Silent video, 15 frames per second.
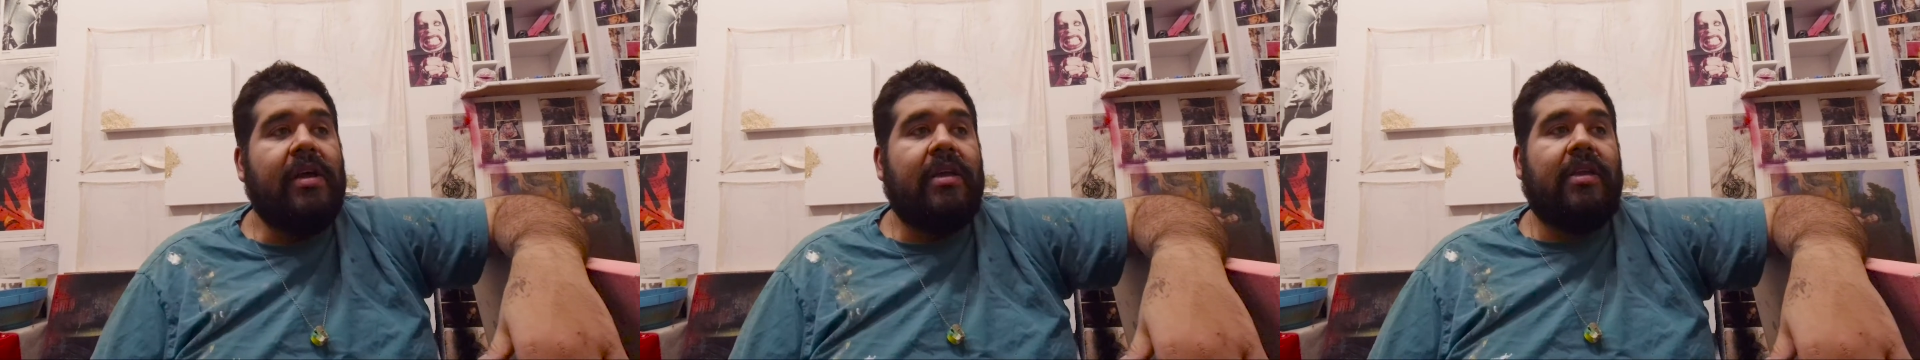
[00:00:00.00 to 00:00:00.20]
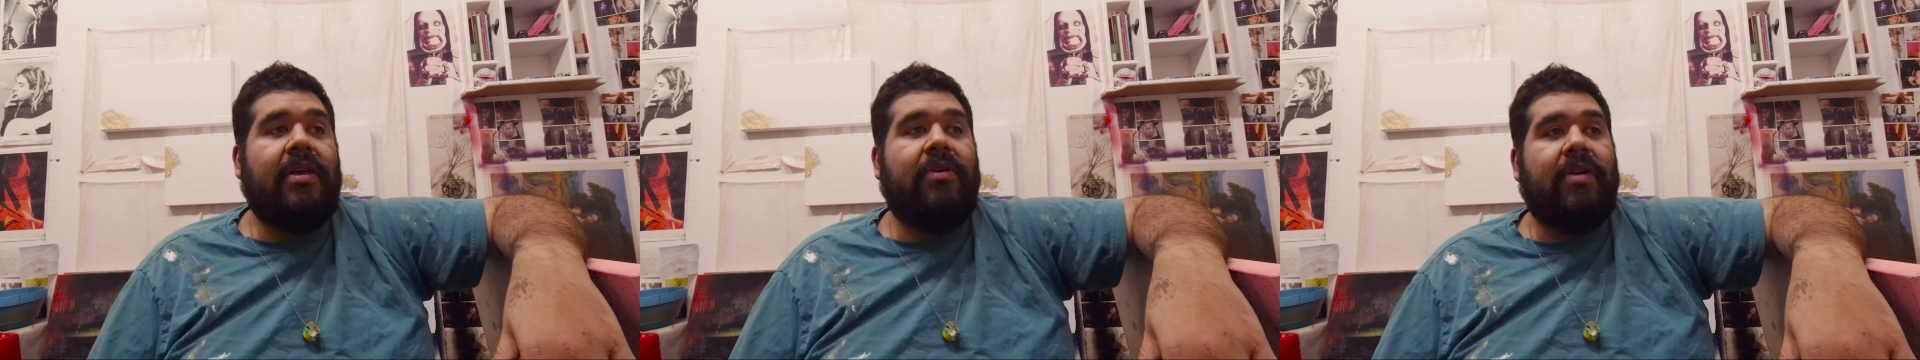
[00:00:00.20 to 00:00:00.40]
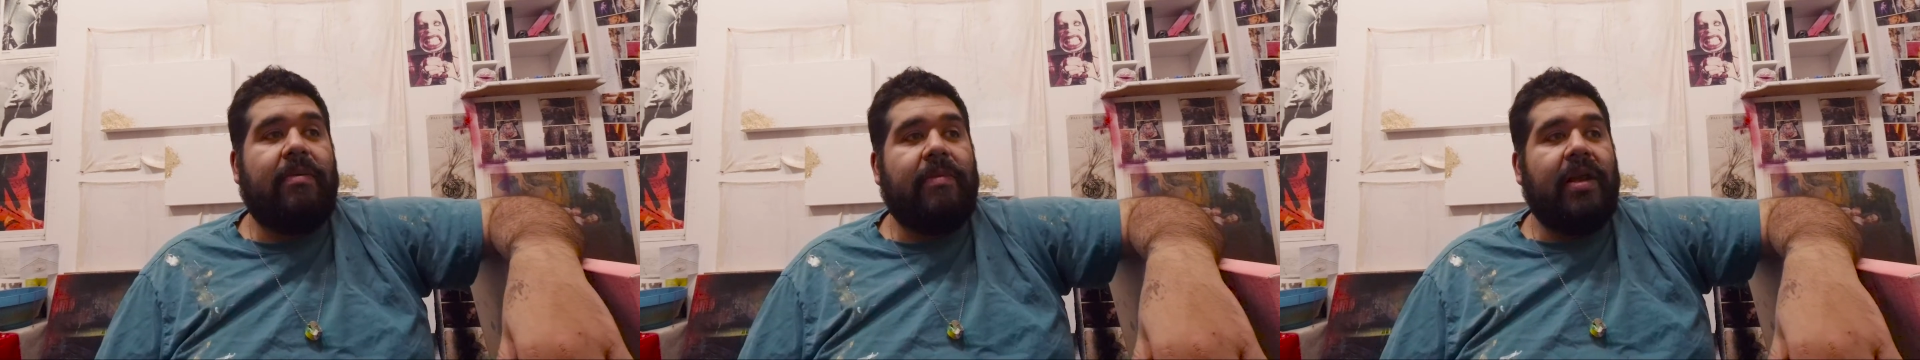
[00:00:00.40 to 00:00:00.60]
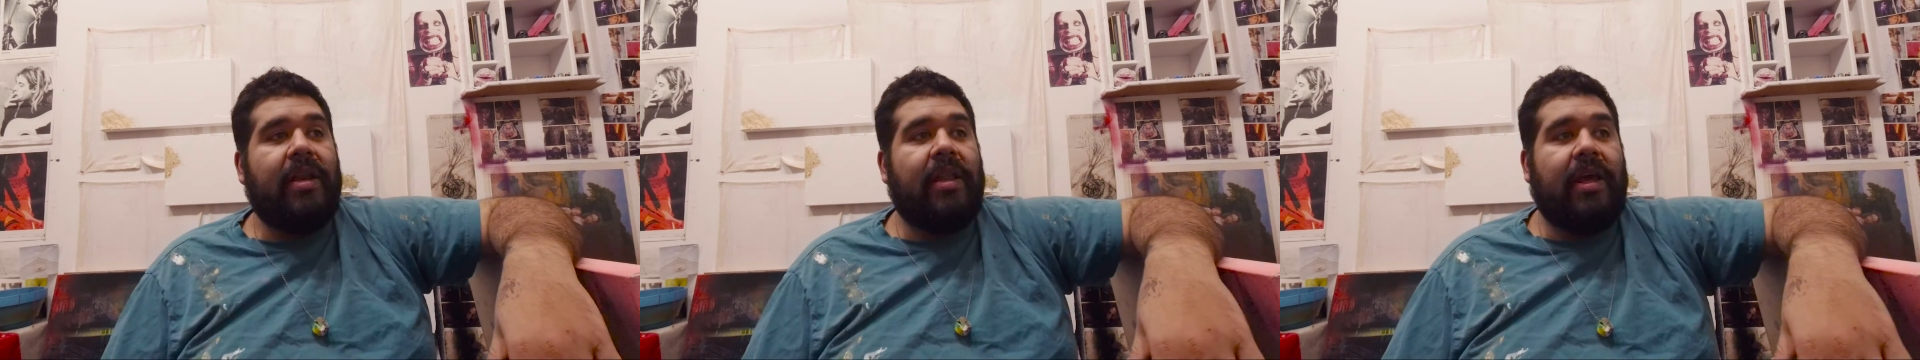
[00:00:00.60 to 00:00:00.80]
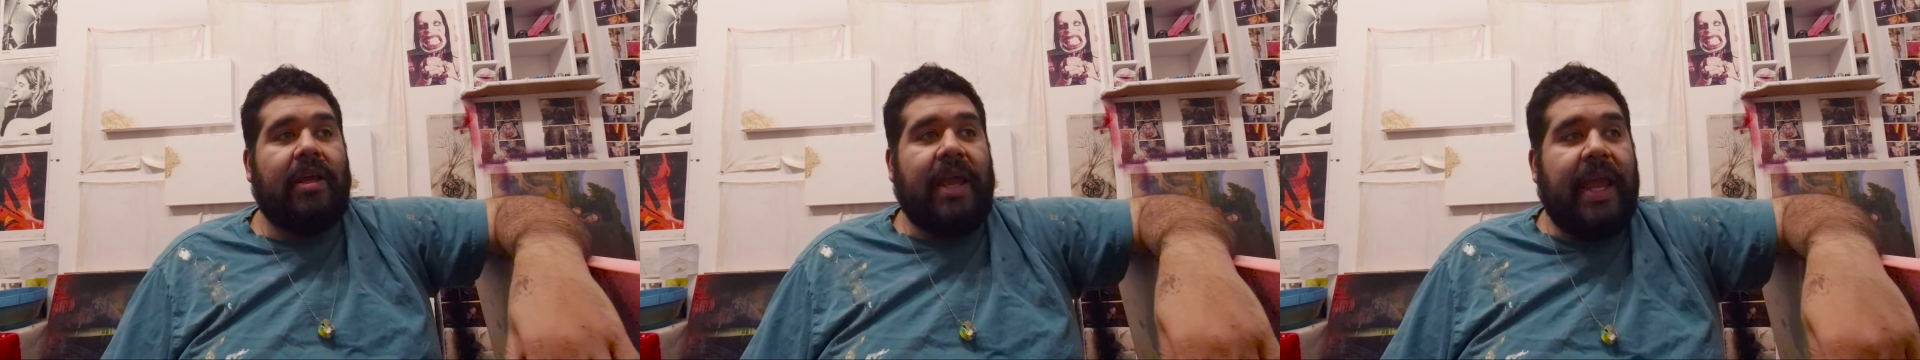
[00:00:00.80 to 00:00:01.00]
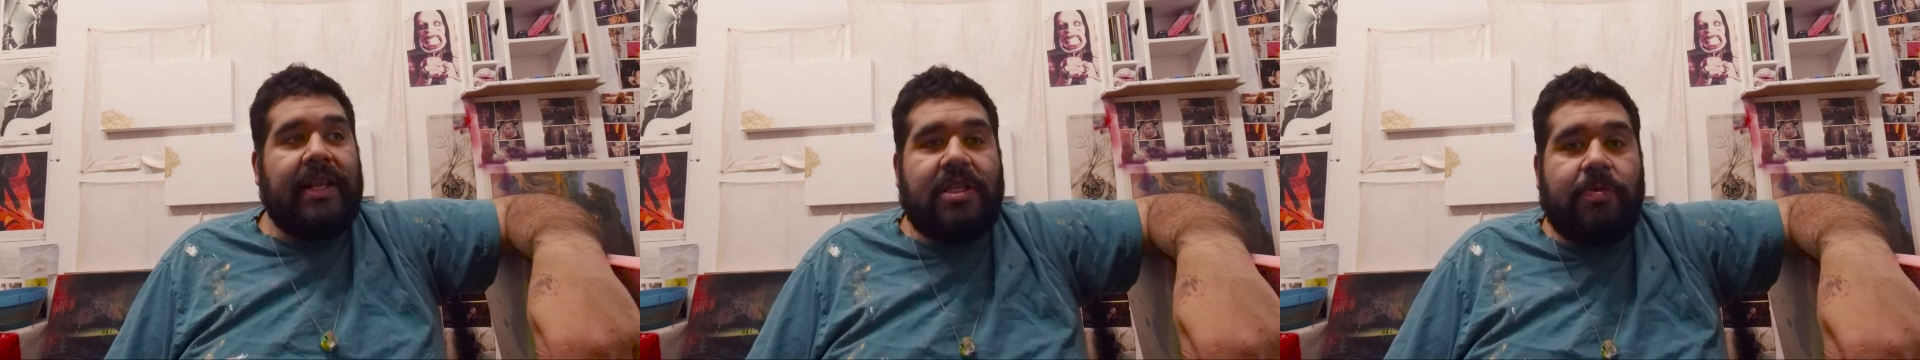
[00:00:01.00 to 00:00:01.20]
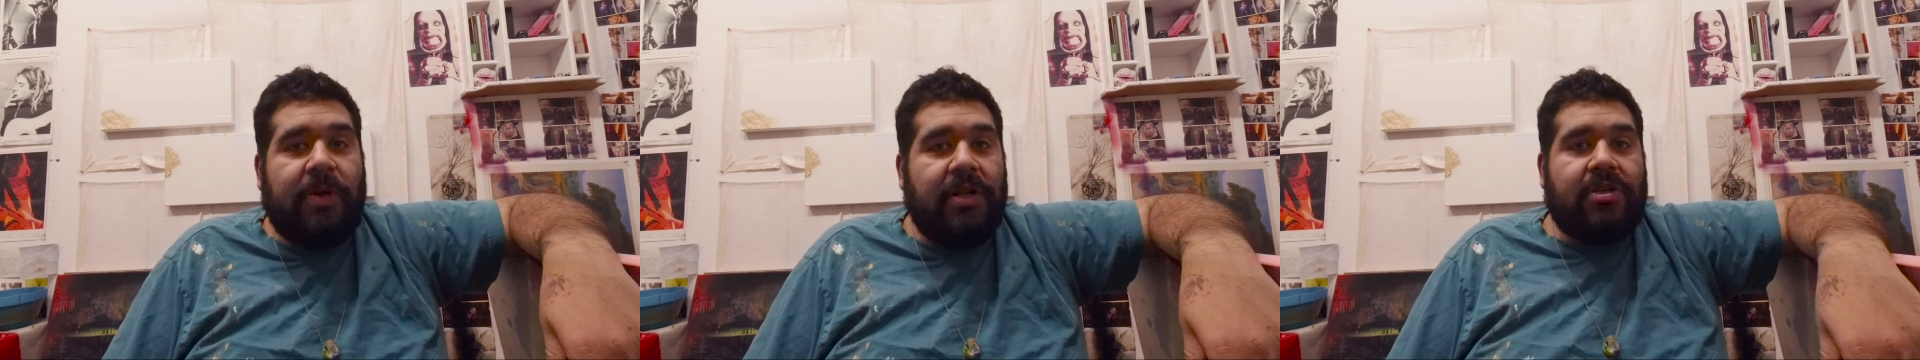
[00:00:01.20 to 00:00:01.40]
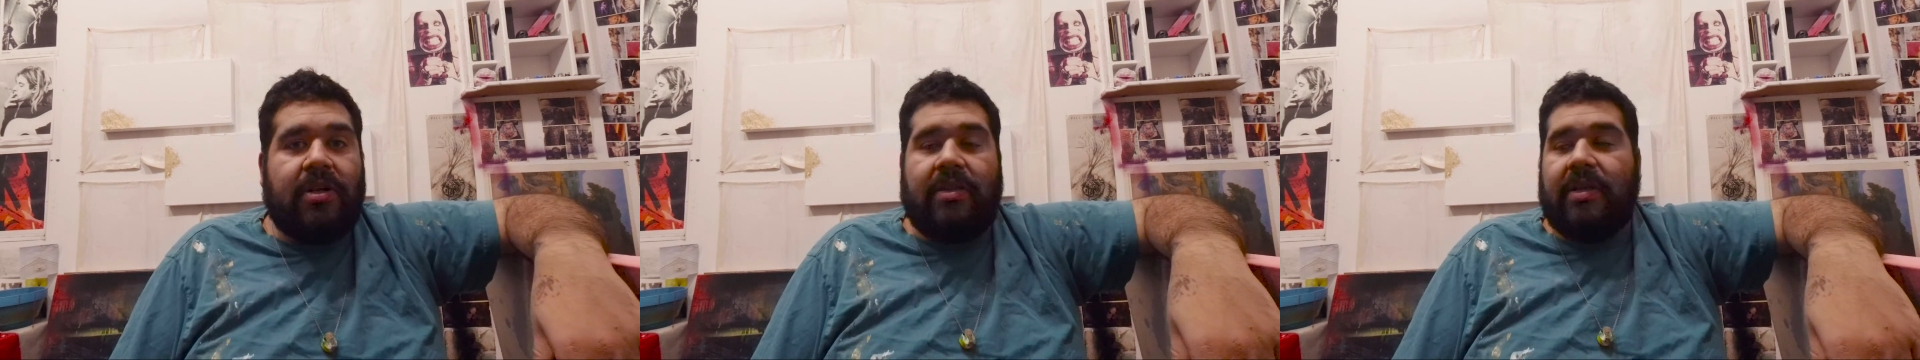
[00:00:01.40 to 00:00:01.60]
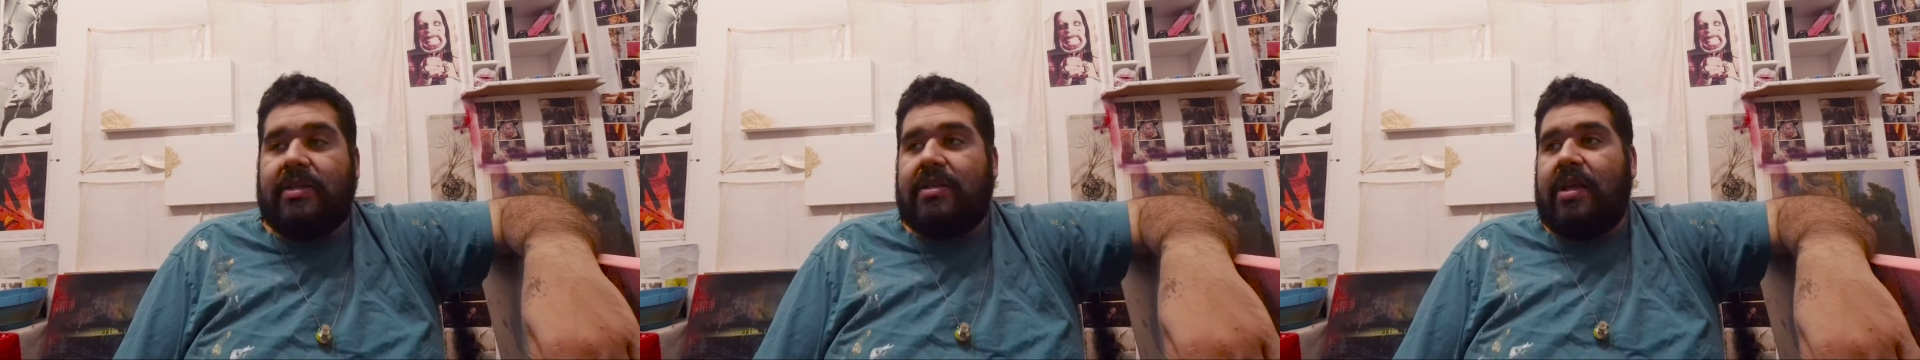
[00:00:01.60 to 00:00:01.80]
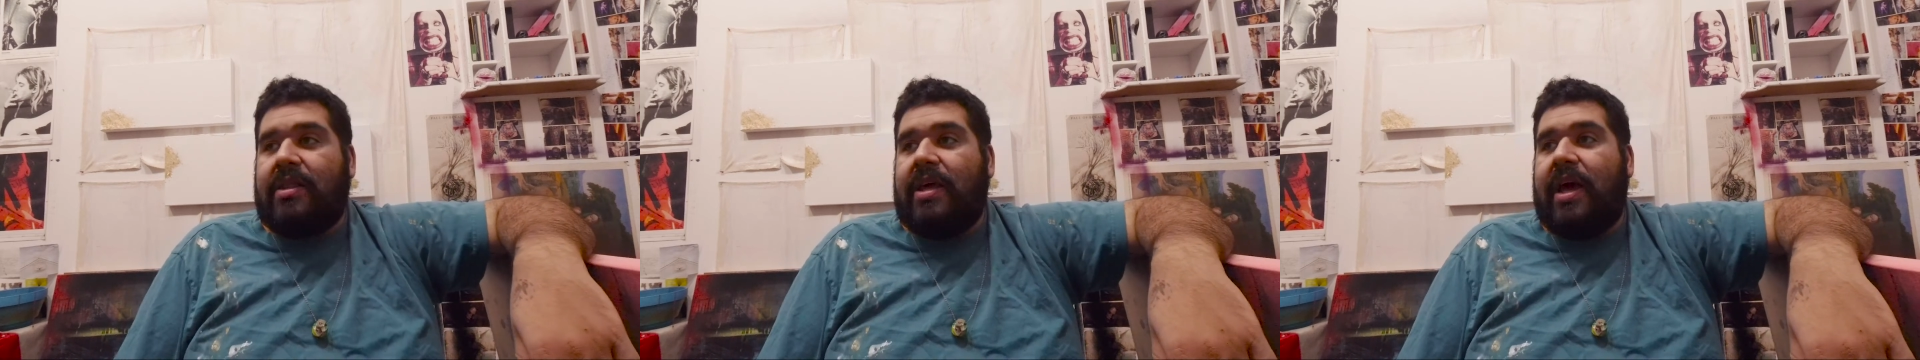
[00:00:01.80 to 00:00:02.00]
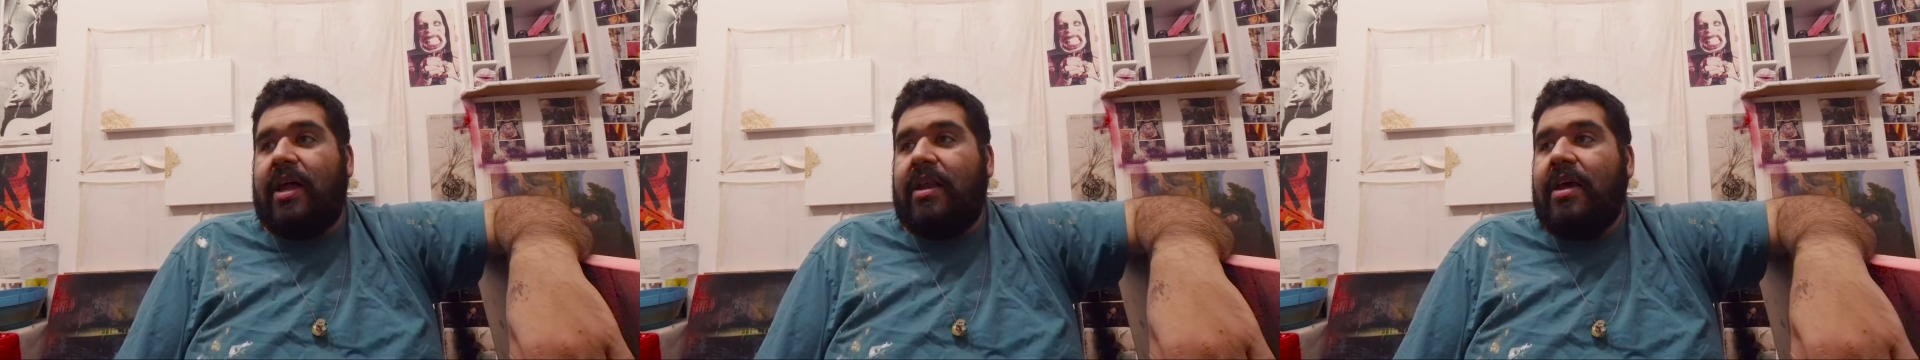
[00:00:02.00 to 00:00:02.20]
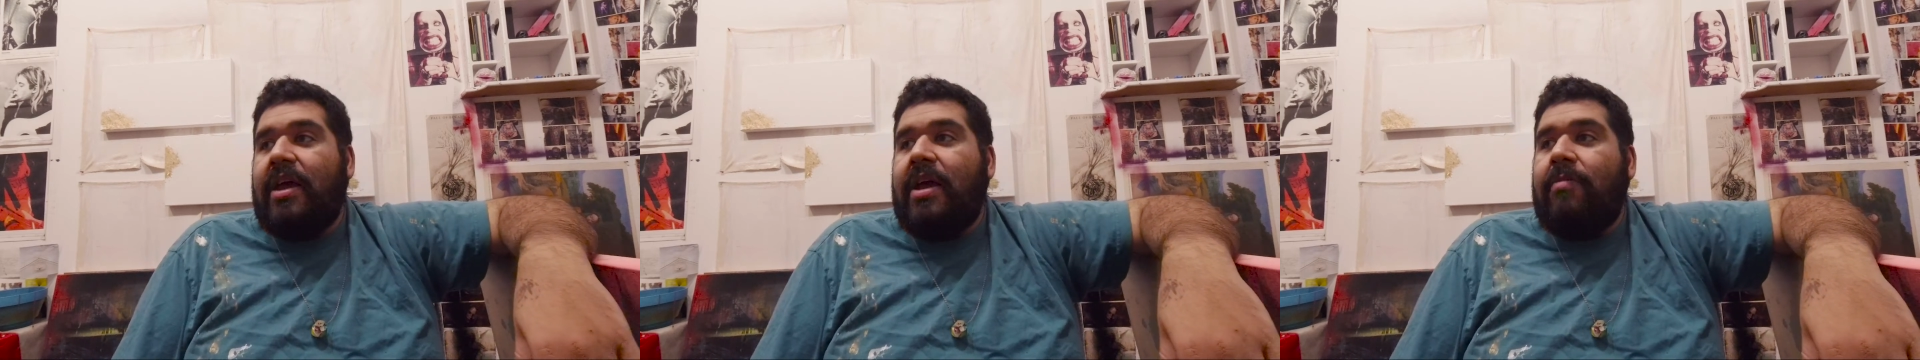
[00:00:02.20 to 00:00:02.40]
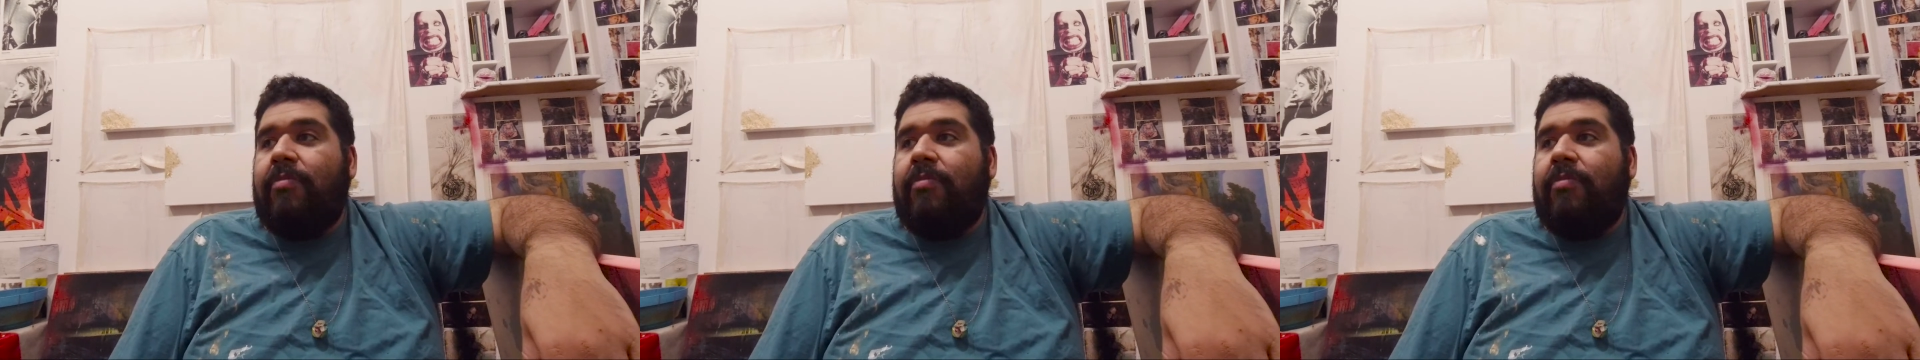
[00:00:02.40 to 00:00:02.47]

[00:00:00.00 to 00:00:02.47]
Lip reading: You know what I mean? Like hate speech and things like that.